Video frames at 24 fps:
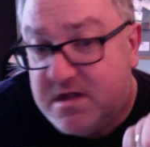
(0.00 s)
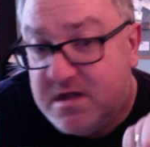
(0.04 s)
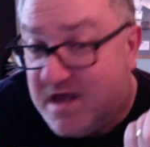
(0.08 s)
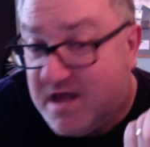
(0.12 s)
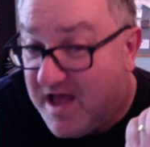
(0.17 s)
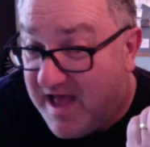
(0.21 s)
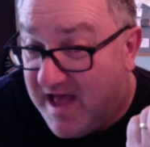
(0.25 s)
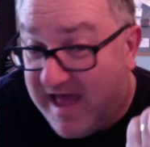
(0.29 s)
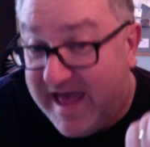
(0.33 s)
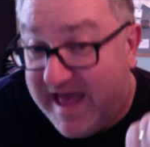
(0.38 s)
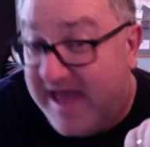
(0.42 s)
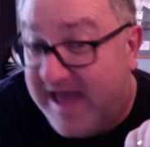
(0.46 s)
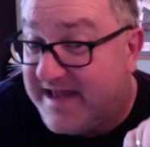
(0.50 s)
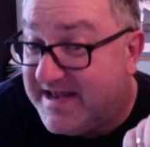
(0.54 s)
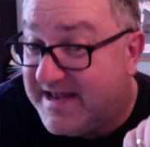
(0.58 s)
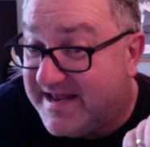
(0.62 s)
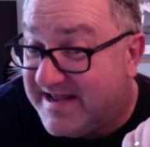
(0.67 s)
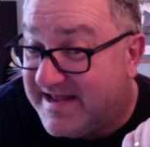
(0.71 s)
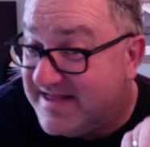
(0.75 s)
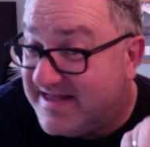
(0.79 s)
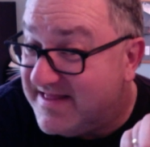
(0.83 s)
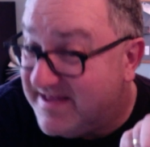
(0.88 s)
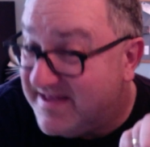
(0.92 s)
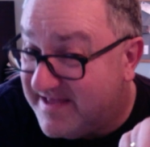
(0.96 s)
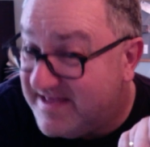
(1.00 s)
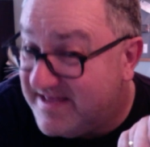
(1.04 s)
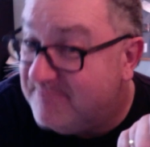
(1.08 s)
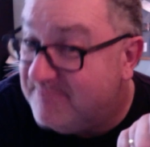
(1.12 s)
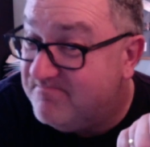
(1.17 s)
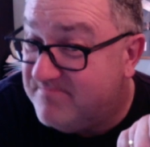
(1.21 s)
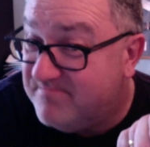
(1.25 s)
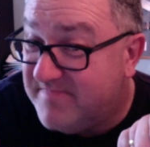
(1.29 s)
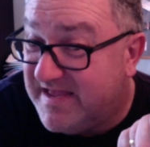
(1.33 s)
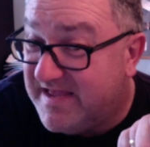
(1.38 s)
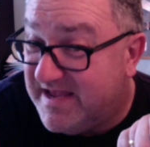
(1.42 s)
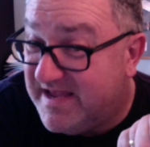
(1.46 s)
Handling that
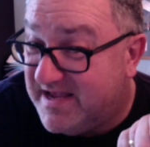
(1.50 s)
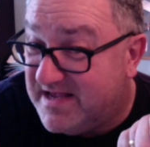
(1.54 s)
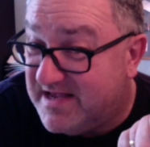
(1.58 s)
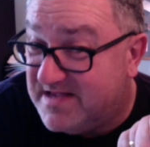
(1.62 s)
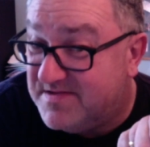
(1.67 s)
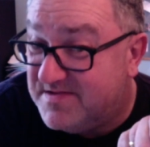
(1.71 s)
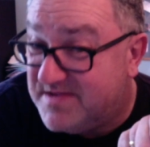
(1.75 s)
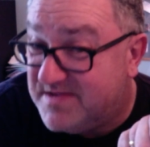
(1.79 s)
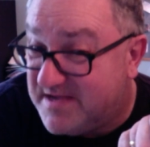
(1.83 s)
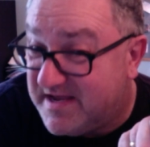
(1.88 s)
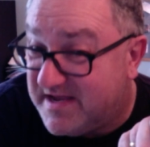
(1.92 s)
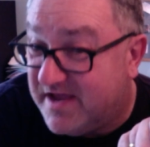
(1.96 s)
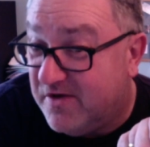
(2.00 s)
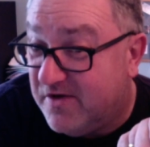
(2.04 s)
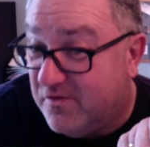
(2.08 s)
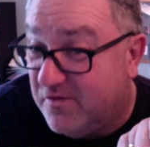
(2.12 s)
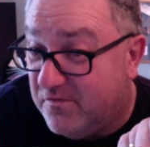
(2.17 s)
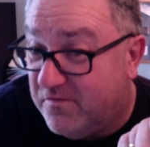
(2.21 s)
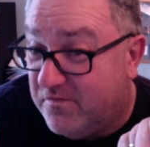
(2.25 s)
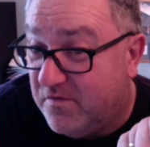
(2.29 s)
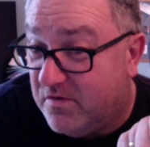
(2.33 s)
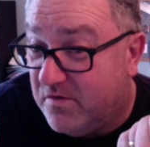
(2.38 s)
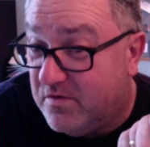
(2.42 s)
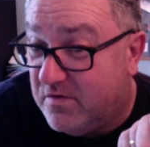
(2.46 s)
is to kill for.